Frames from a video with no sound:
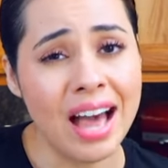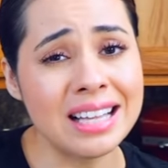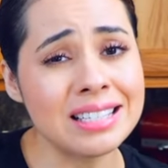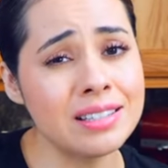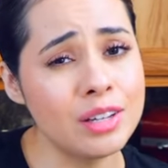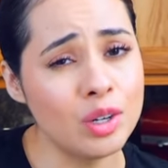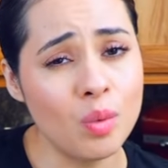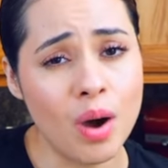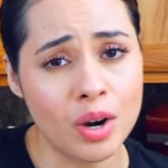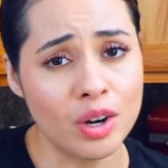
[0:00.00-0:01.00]
as little
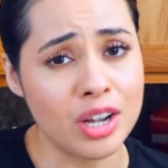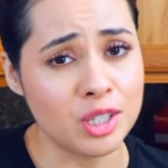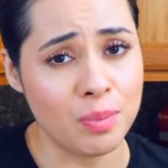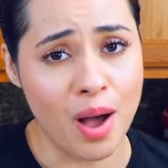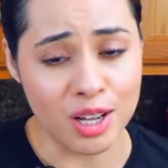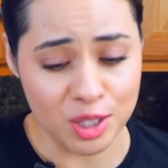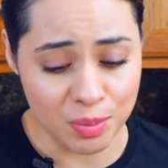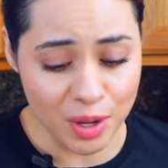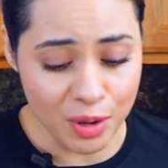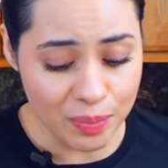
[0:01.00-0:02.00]
water as
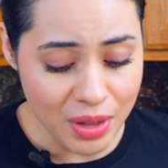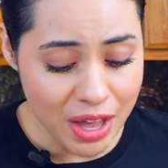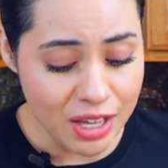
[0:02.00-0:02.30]
possible